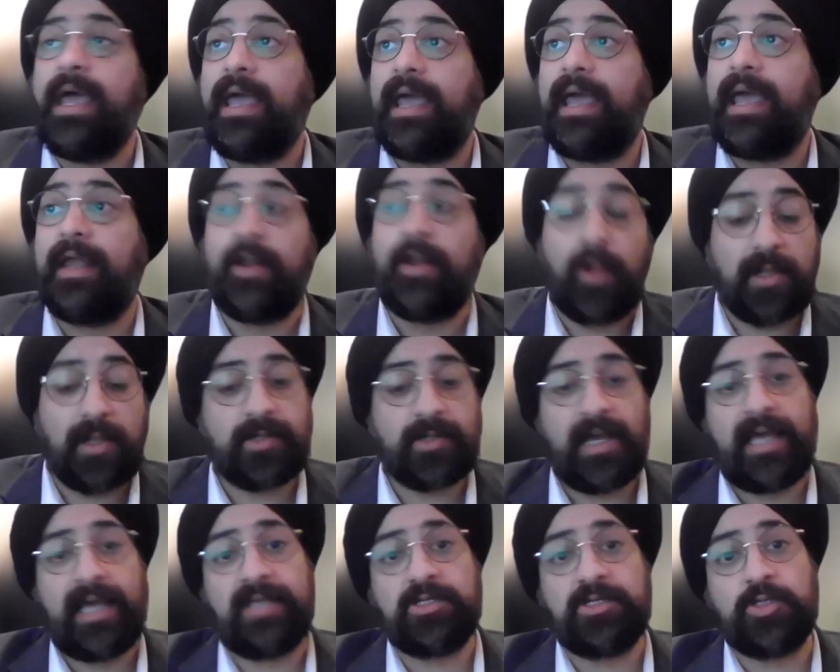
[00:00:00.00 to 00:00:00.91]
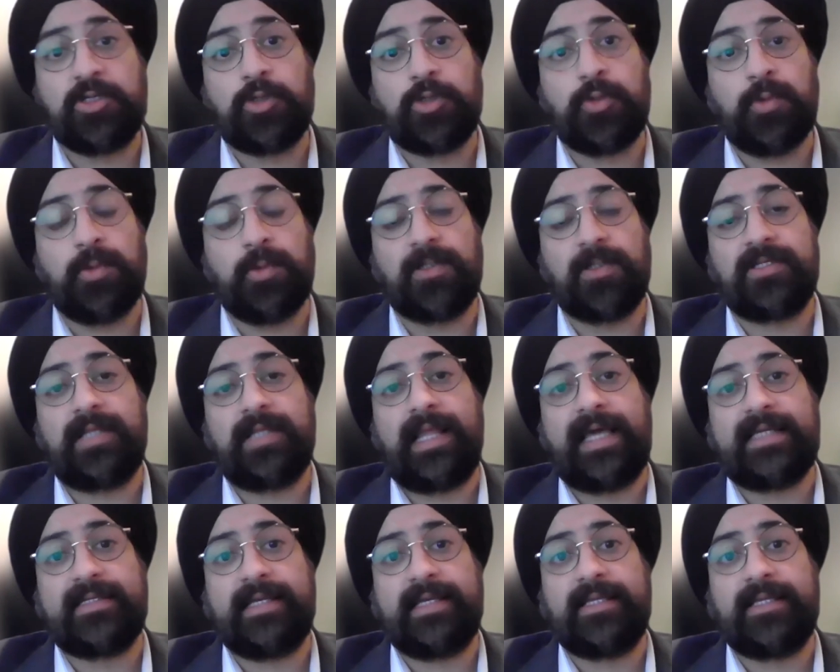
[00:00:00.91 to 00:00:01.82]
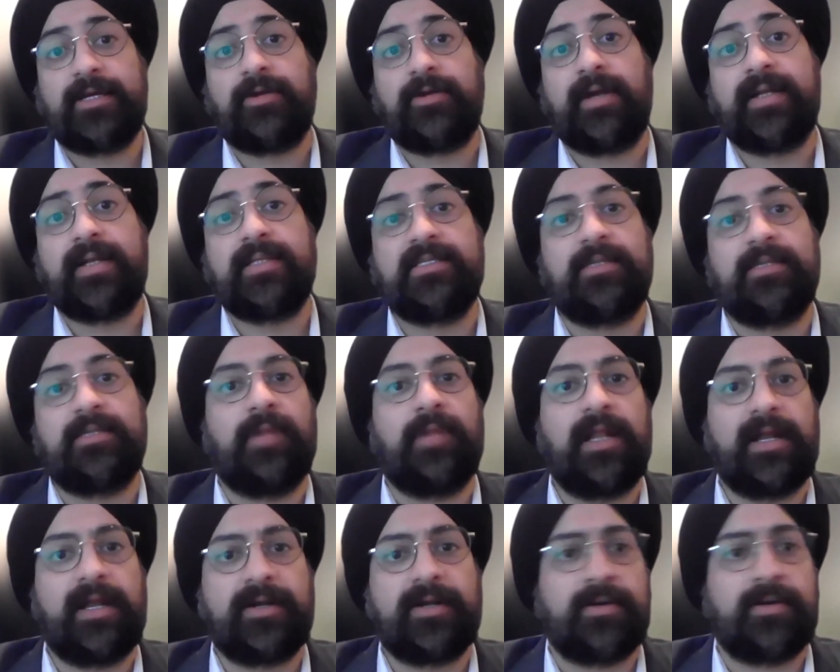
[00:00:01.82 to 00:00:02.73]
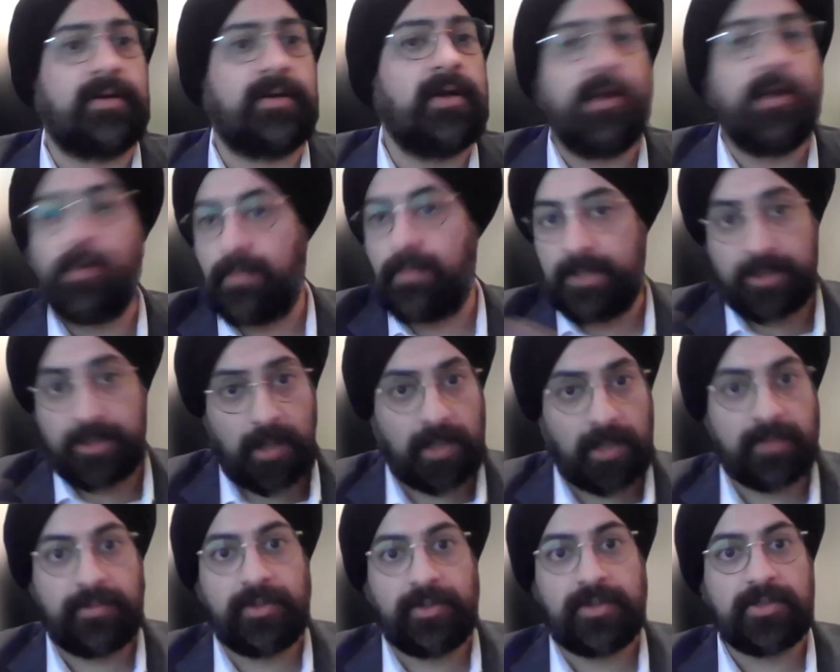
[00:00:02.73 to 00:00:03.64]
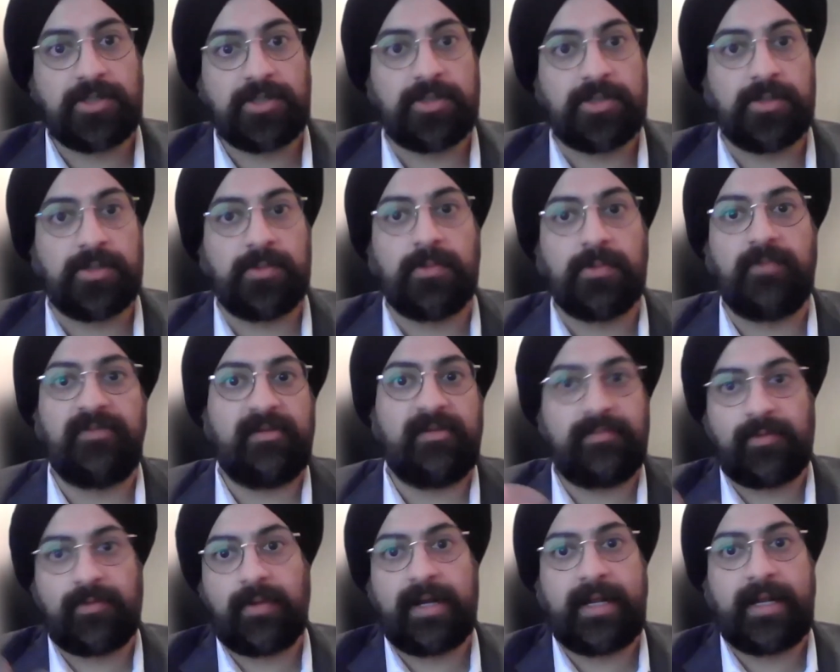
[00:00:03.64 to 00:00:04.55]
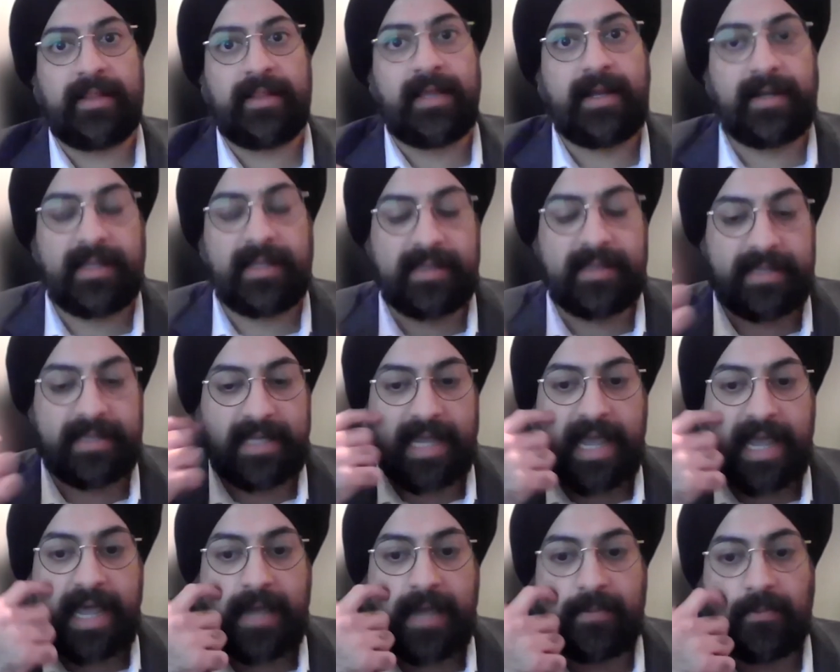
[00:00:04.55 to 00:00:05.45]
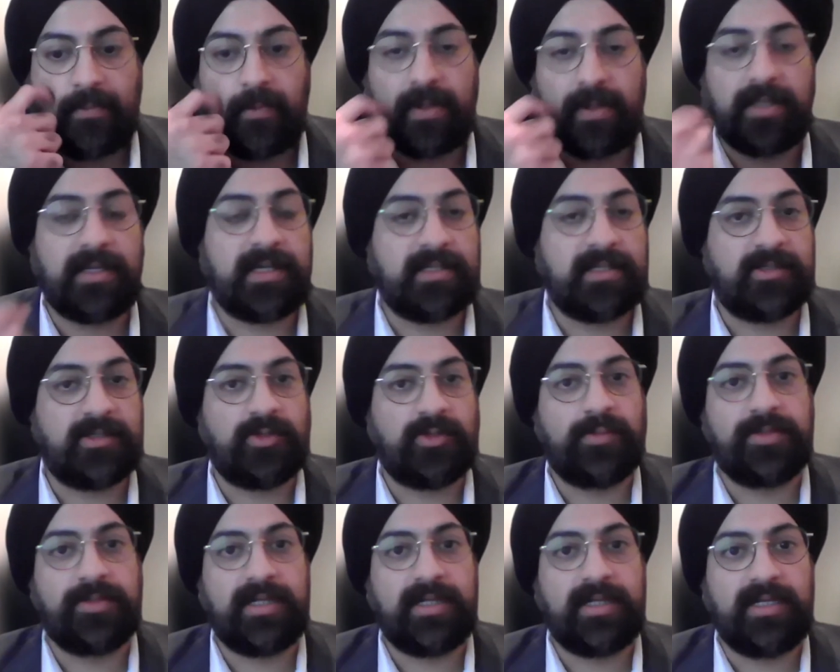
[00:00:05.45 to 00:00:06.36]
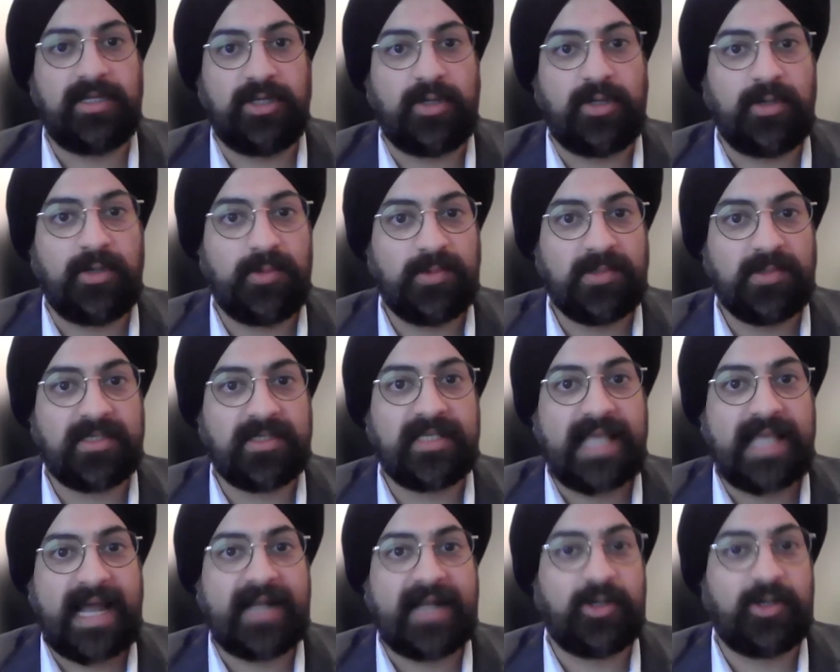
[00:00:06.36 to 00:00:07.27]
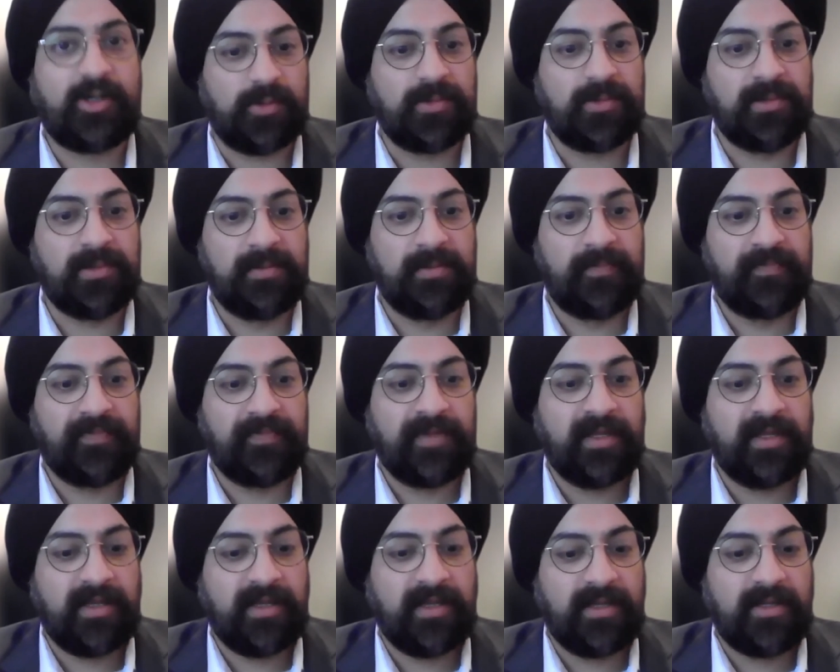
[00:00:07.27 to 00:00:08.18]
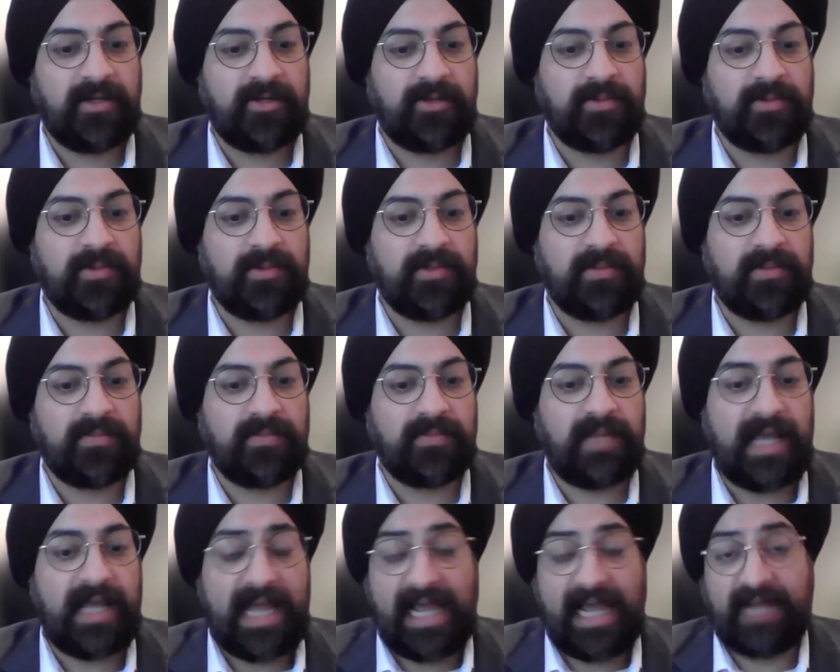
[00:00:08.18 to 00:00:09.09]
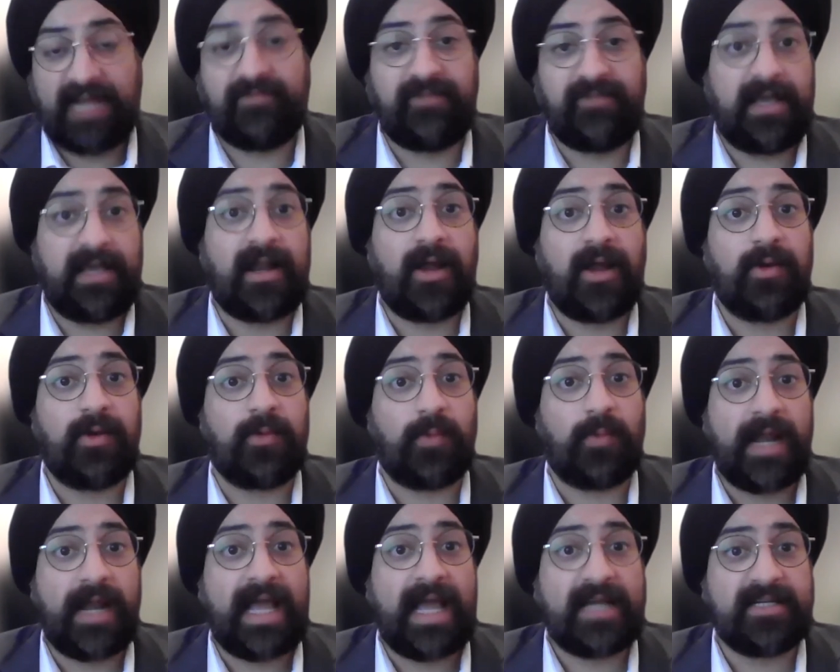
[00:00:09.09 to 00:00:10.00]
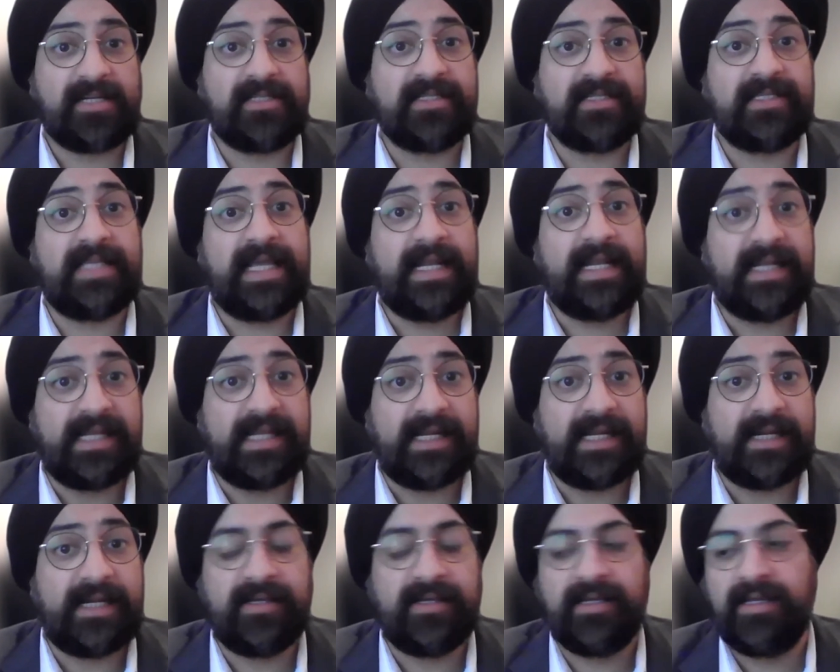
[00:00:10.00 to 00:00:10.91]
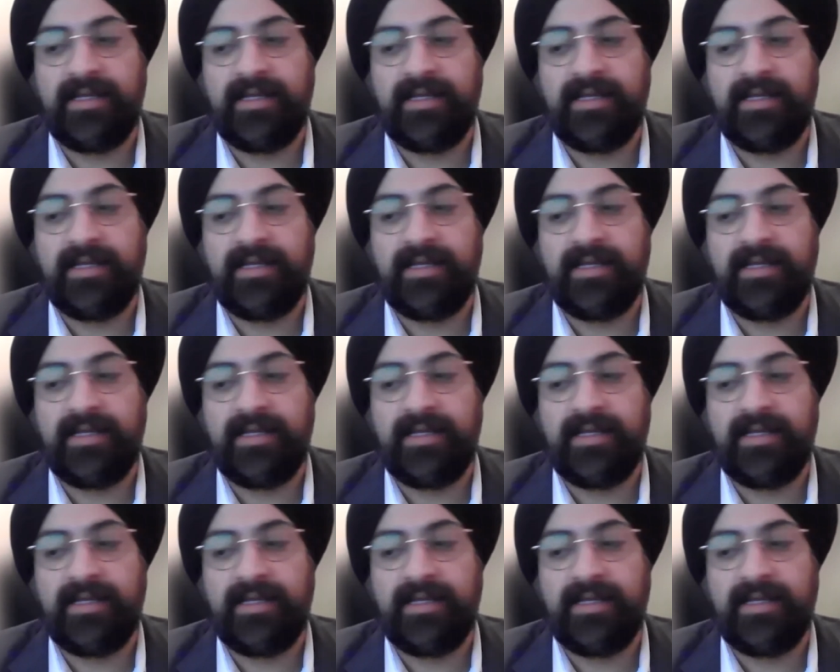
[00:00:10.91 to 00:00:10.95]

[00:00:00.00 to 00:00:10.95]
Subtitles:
And it also has tools like, say, the credit simulator, which all the bureaus do. We have provided that in the app where the consumer can use that tool to figure out what actions they need